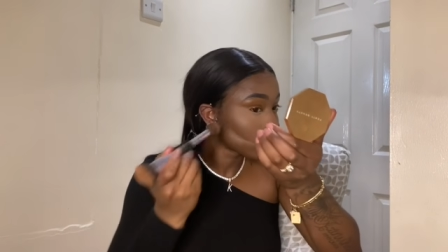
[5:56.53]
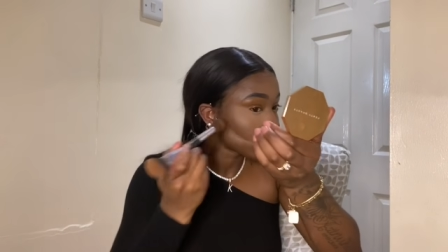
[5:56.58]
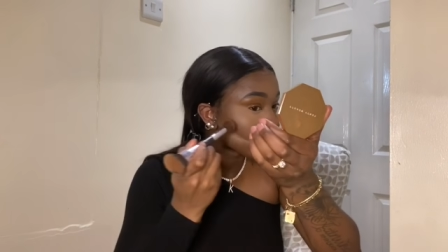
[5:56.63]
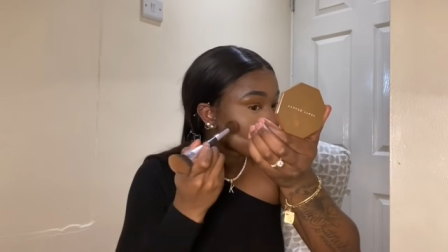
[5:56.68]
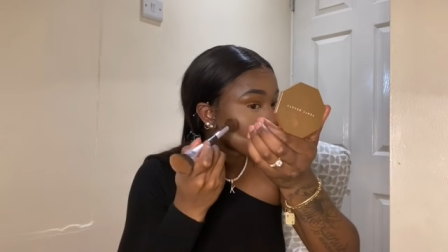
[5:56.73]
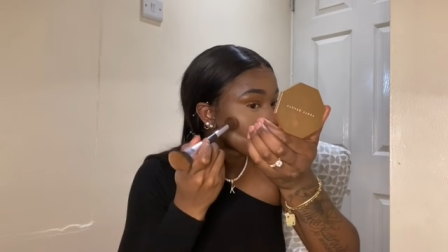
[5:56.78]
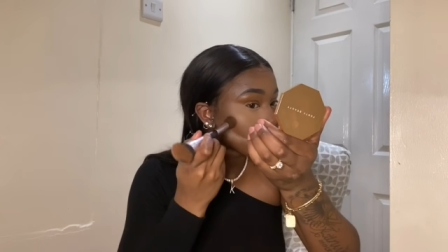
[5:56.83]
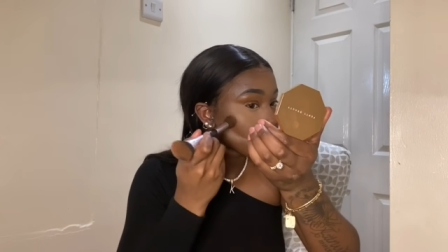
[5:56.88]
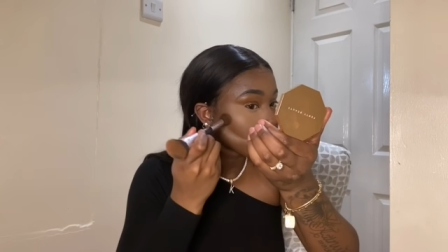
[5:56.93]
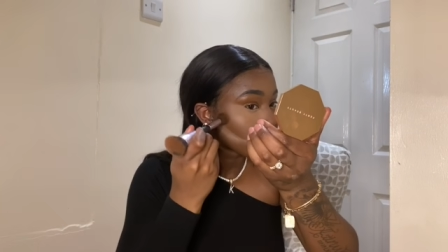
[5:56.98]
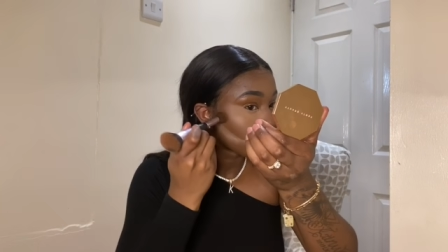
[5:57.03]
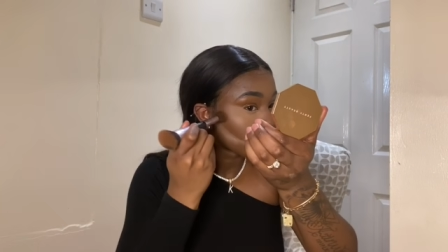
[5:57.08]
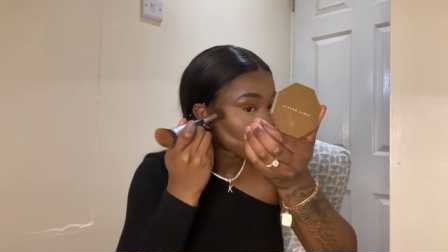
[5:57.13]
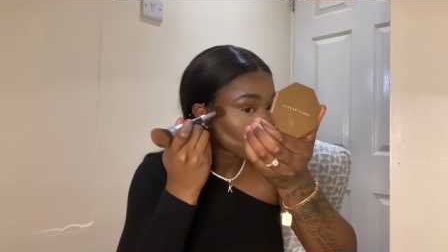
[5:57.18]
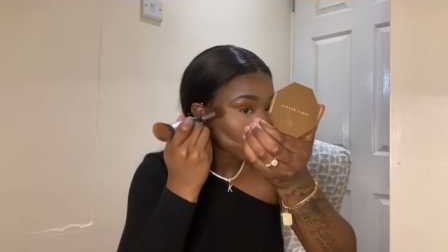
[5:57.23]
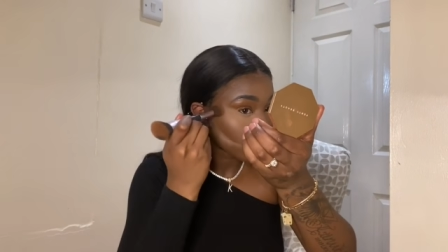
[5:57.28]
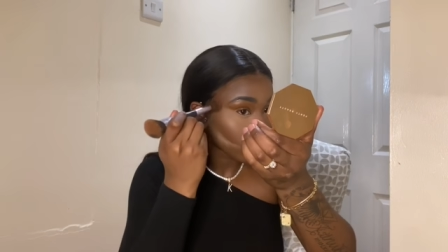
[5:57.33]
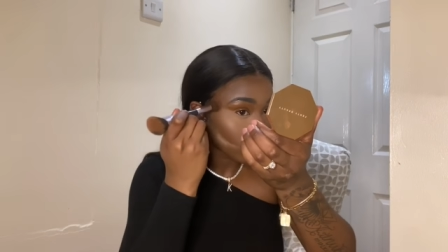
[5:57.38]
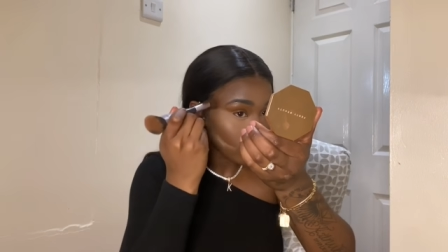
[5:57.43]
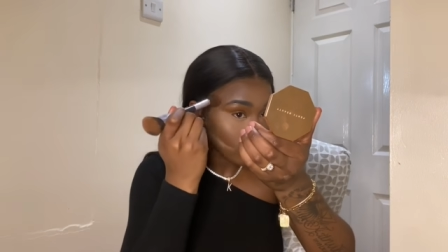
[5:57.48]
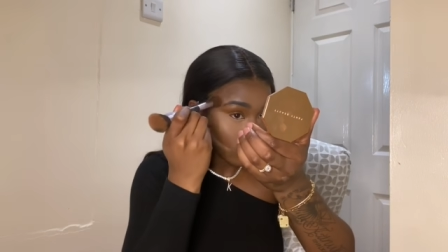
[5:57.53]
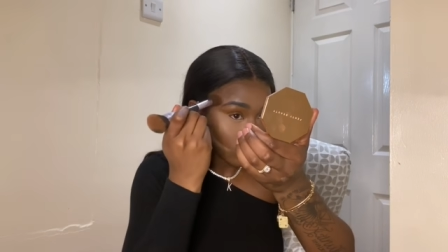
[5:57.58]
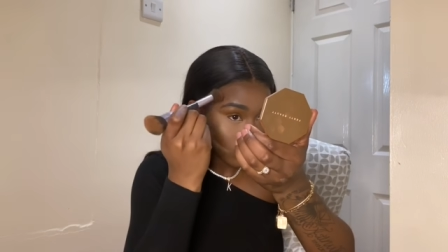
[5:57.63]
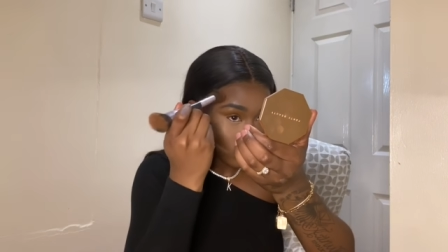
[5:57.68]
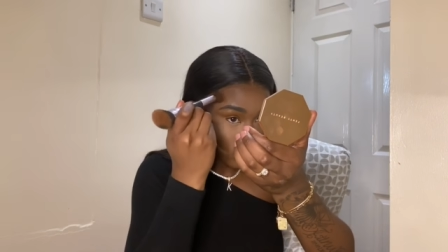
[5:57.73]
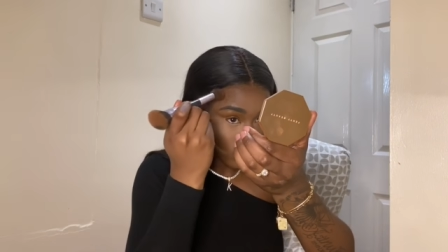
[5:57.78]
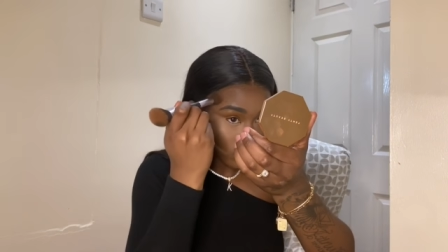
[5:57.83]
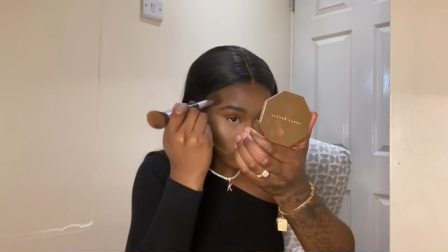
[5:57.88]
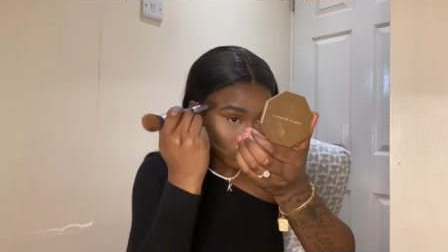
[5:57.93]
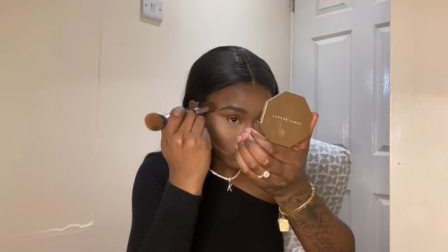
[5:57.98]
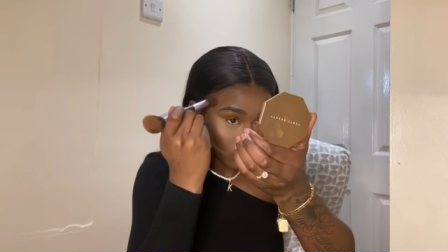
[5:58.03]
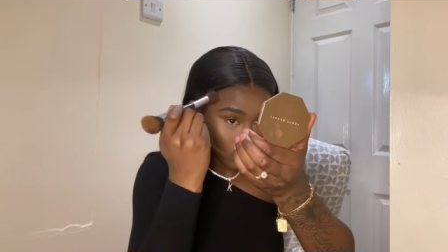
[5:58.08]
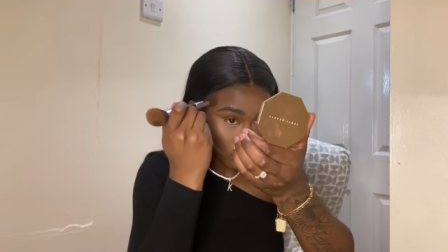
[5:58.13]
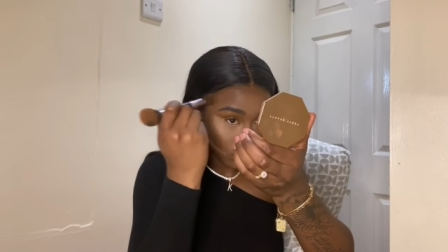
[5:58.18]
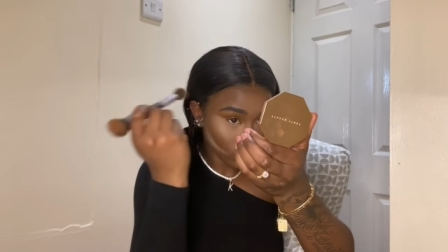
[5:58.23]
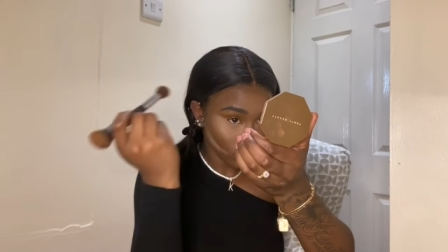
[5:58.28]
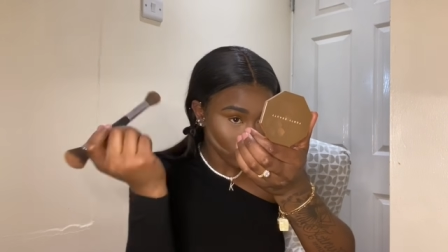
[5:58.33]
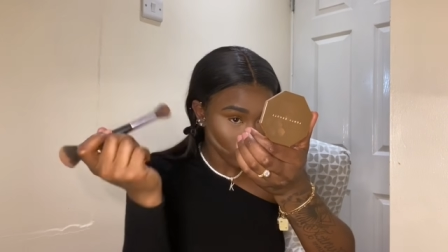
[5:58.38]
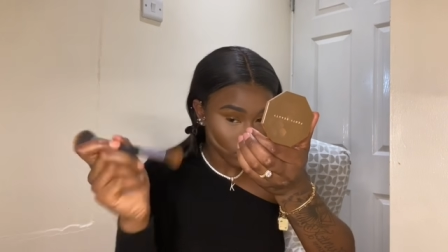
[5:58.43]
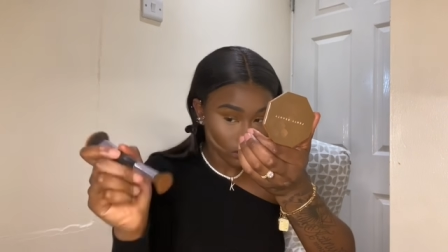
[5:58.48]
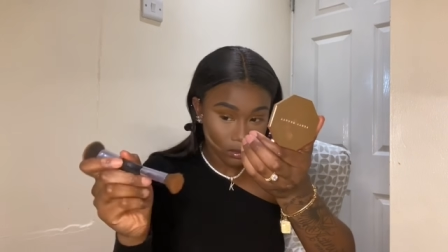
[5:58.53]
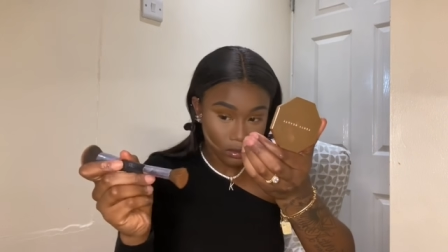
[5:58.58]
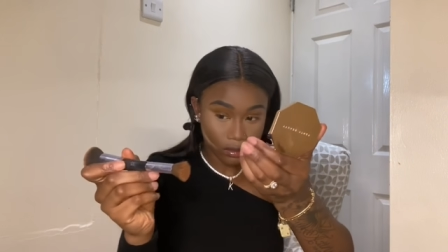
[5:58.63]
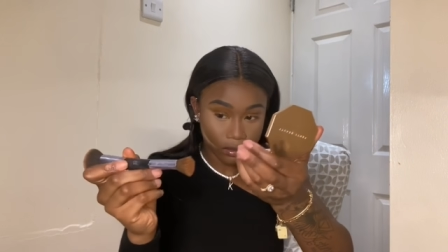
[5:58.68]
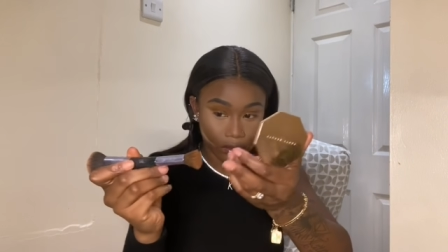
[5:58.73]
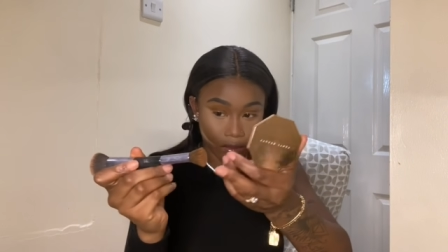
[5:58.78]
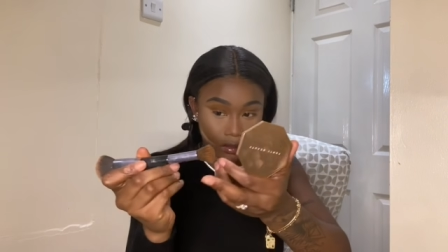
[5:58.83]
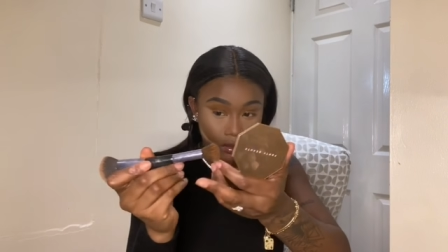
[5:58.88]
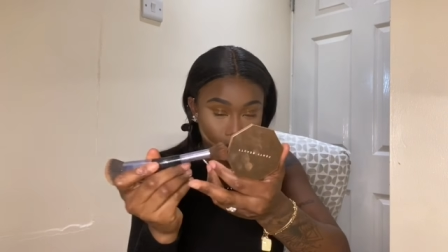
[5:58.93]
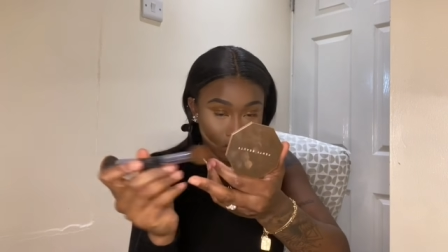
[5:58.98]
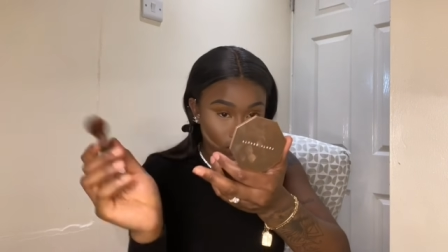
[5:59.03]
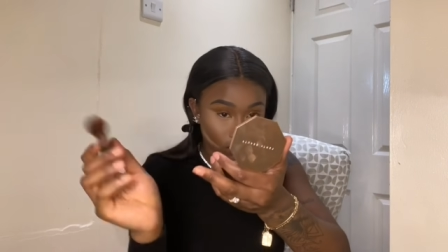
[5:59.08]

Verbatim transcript: she's going through a lot. It gives me a very